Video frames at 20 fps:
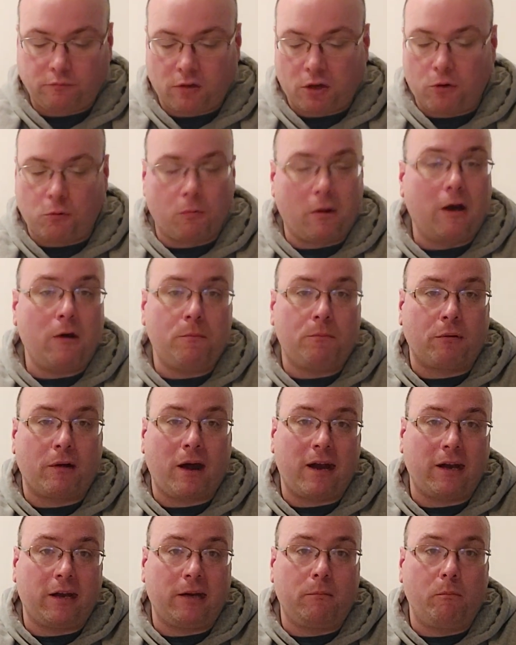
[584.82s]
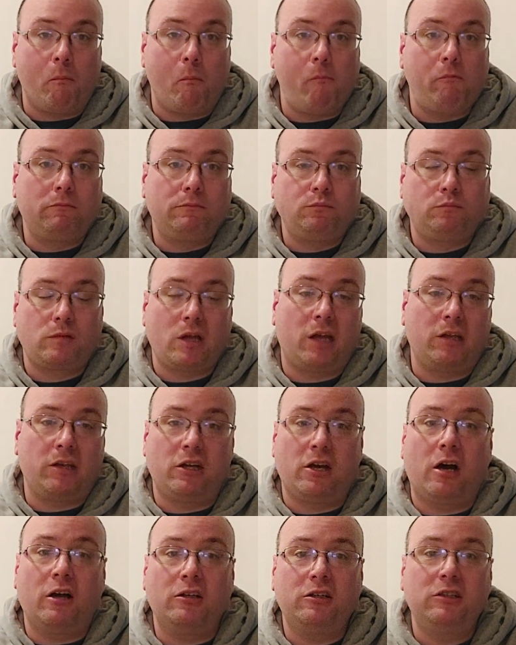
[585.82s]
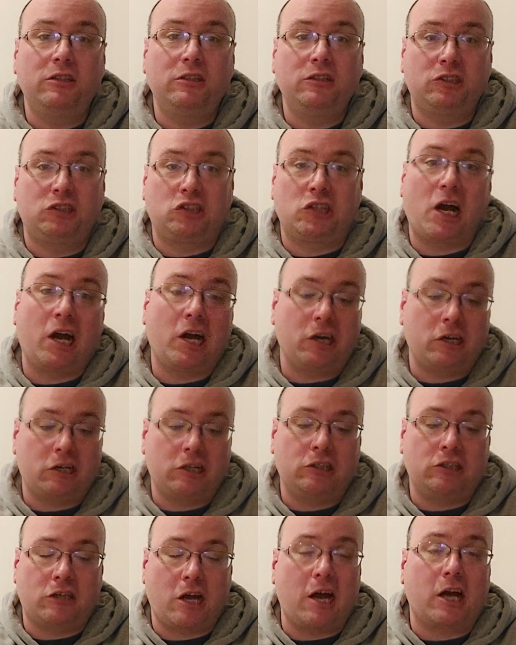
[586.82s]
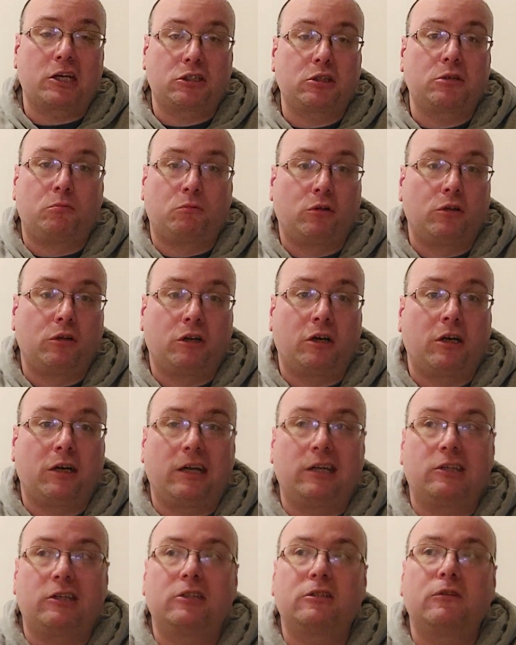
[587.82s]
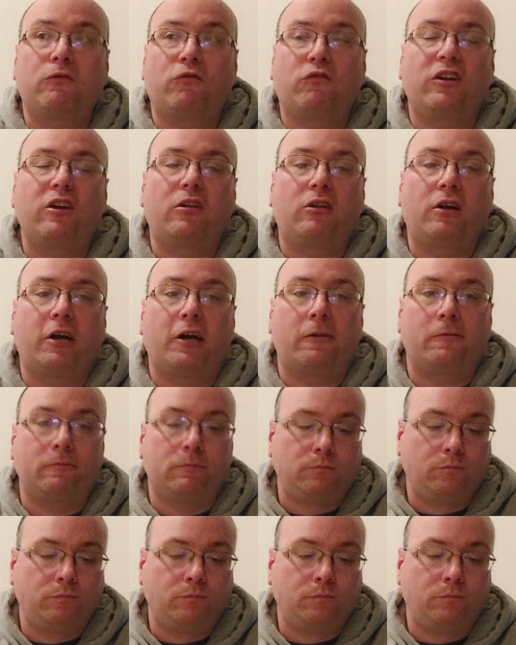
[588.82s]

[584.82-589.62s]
They're well breaded. And the onion inside is actually really good. It doesn't feel like...